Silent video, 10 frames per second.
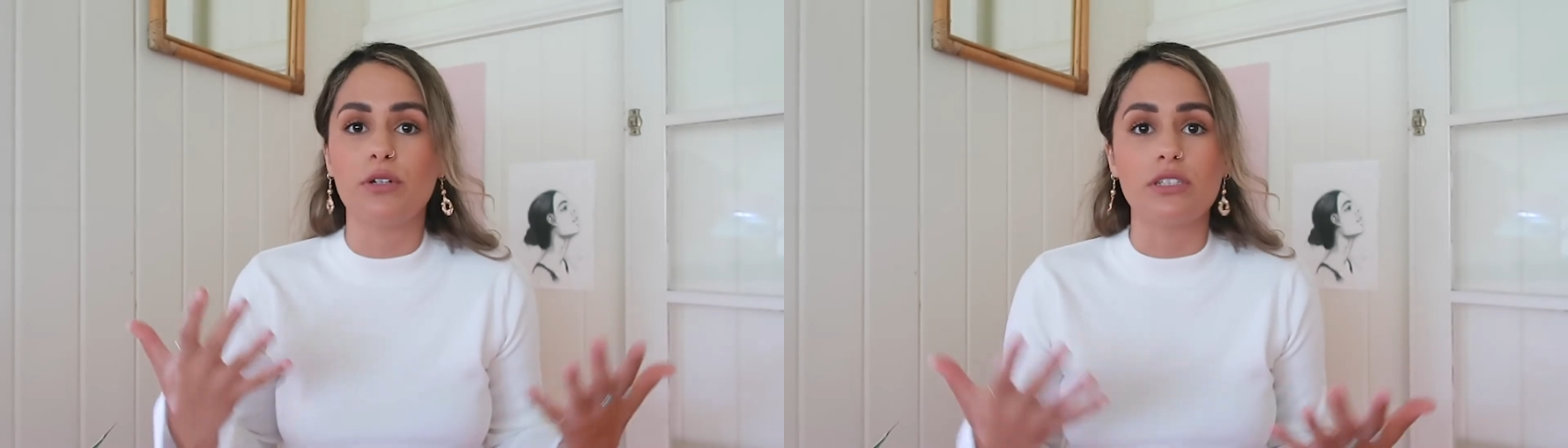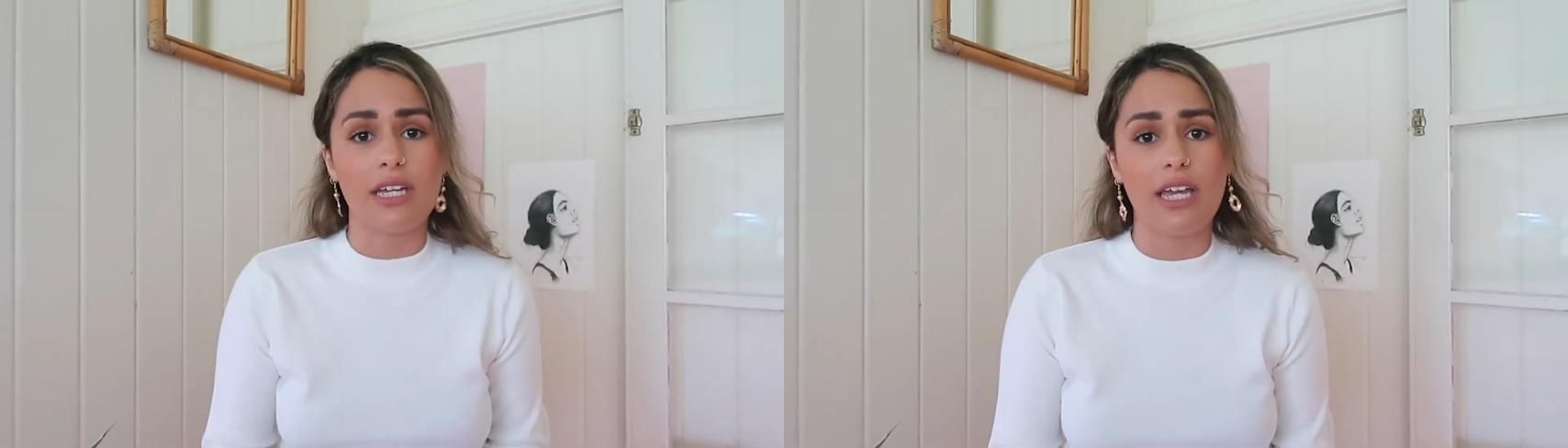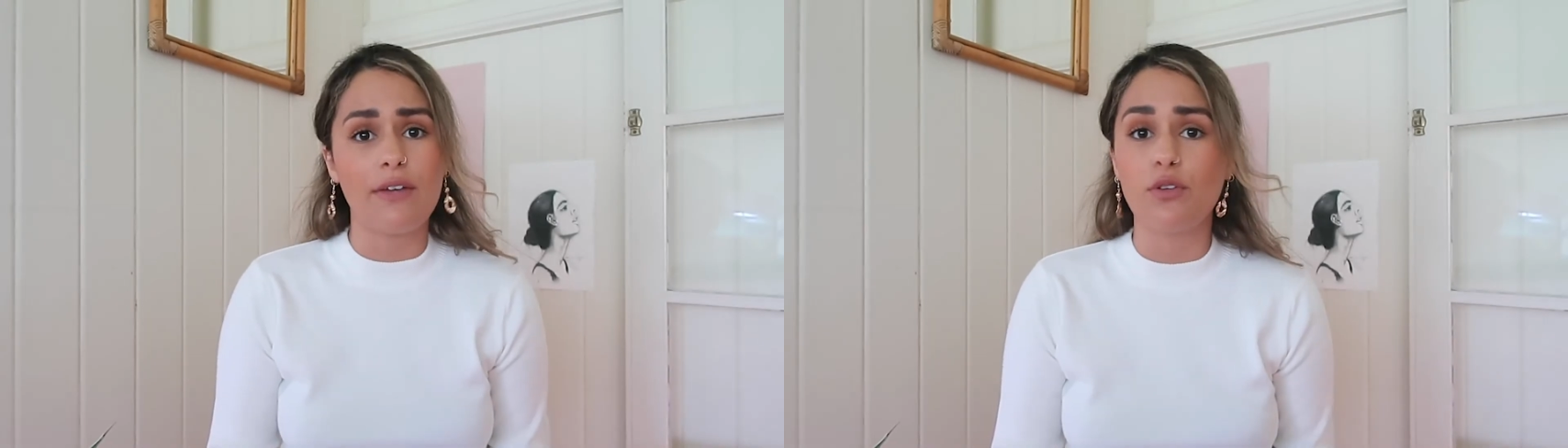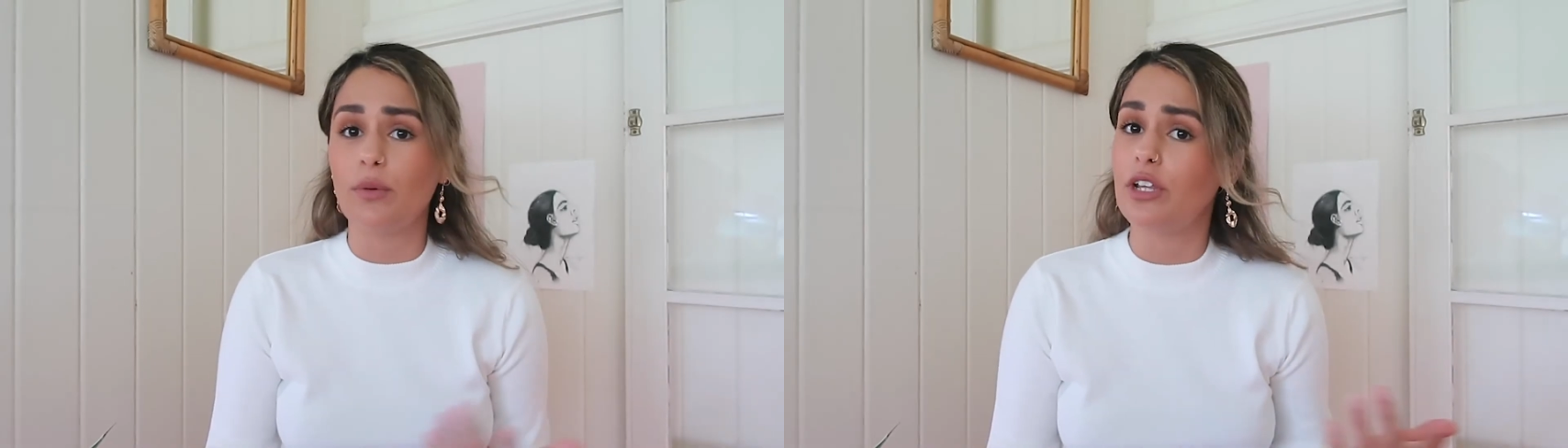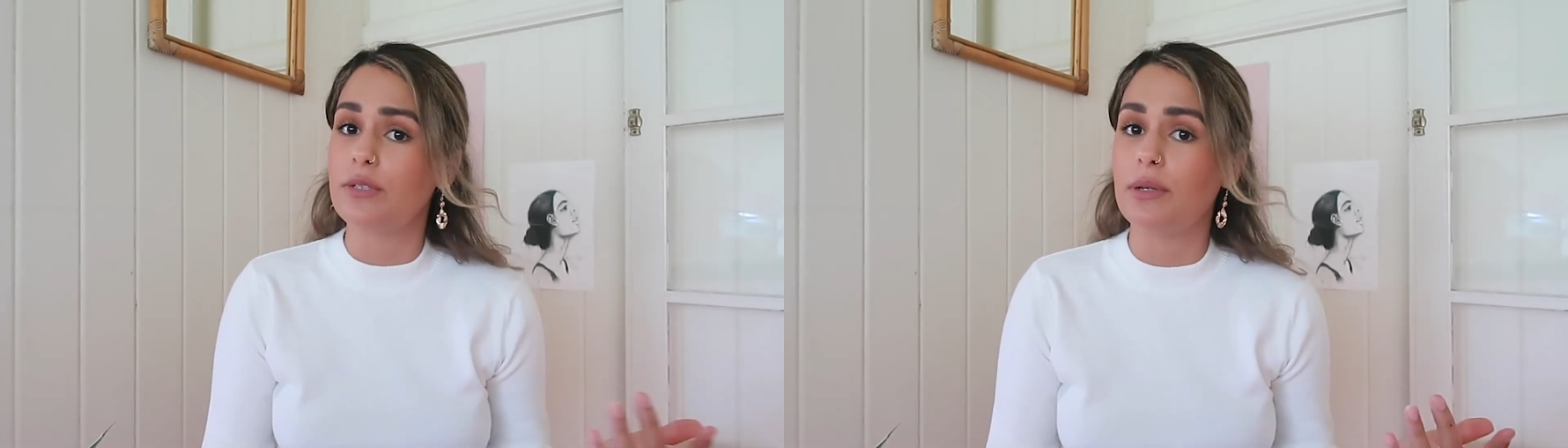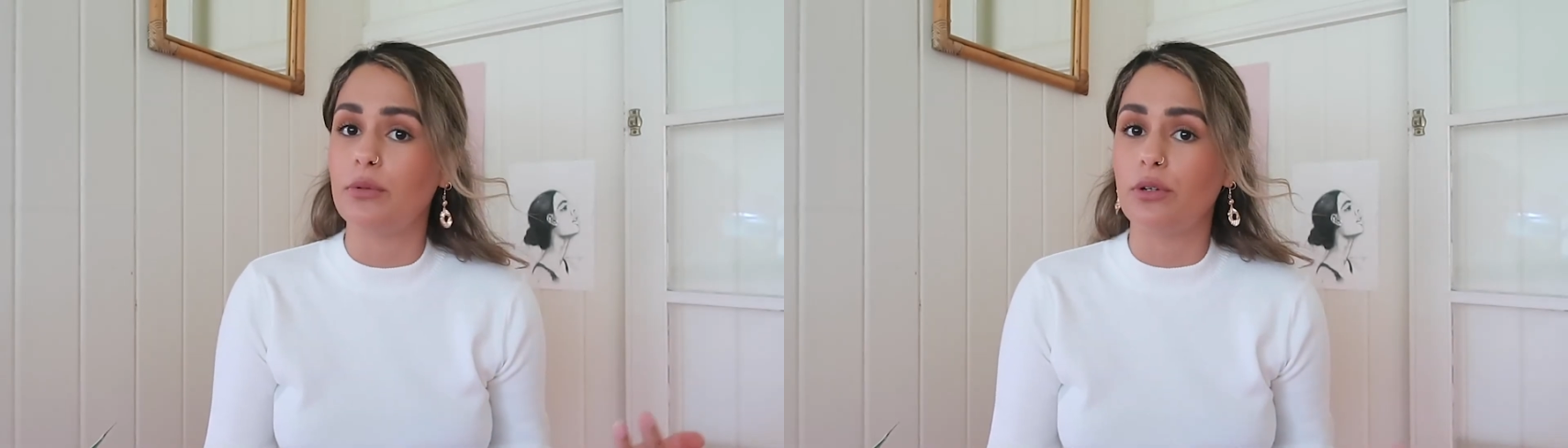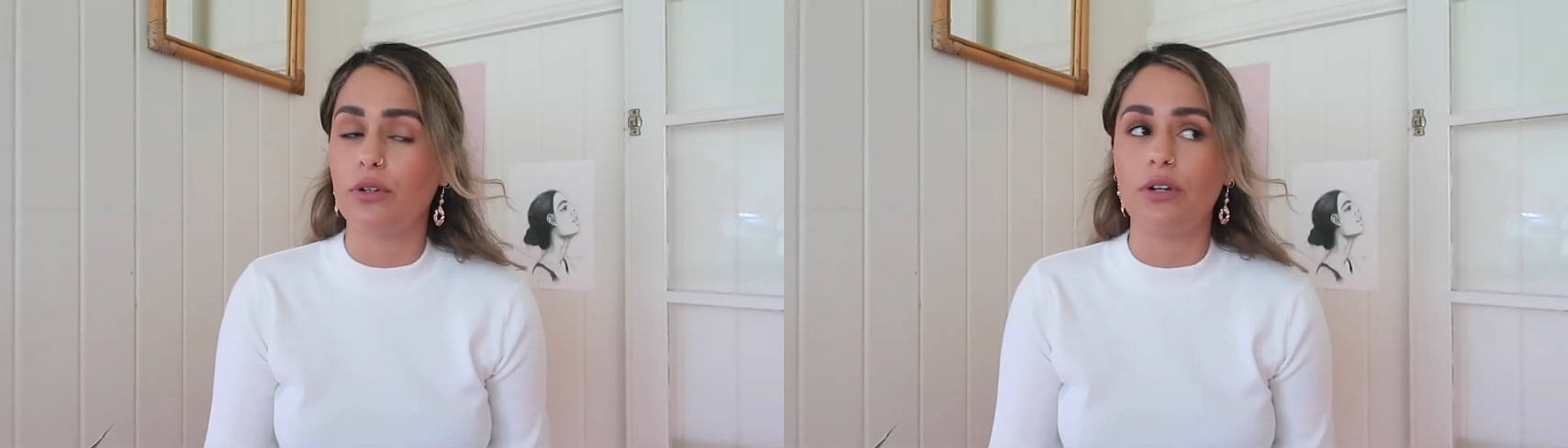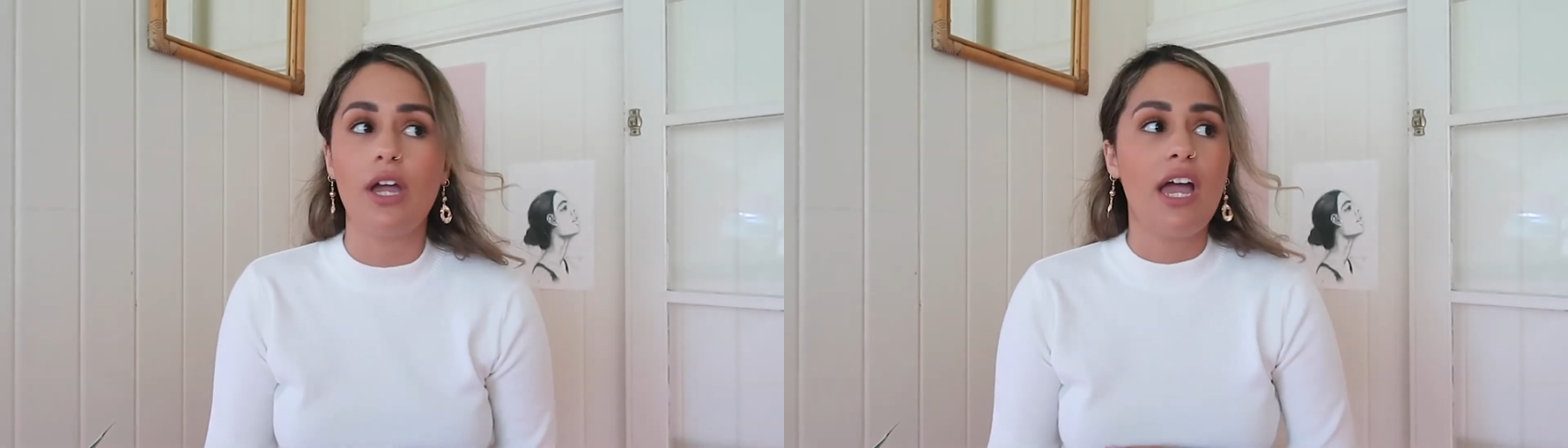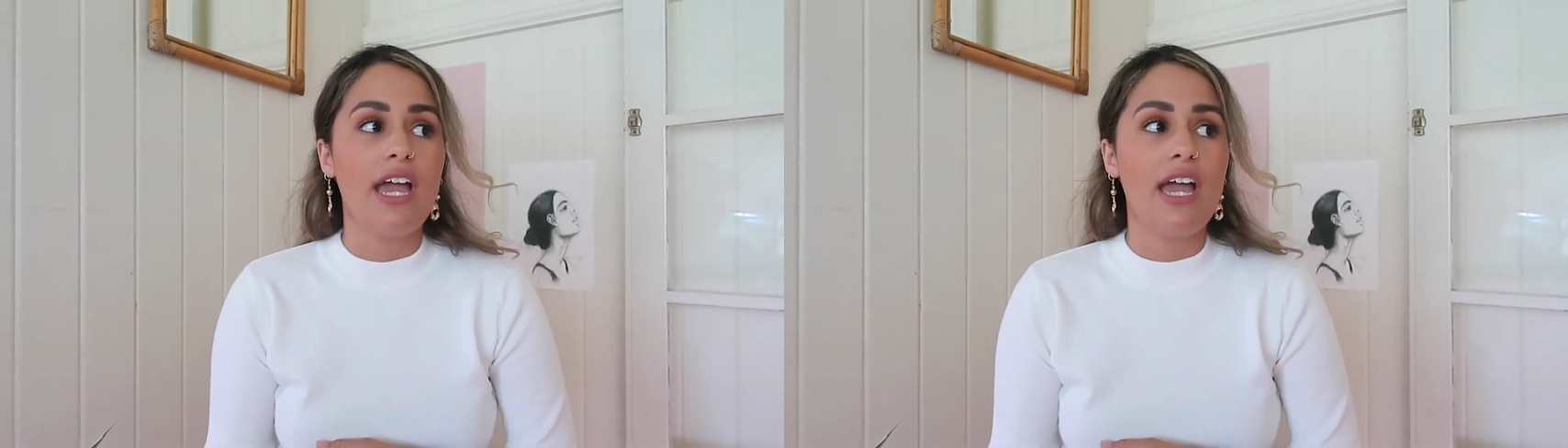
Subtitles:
because if you're one of those people who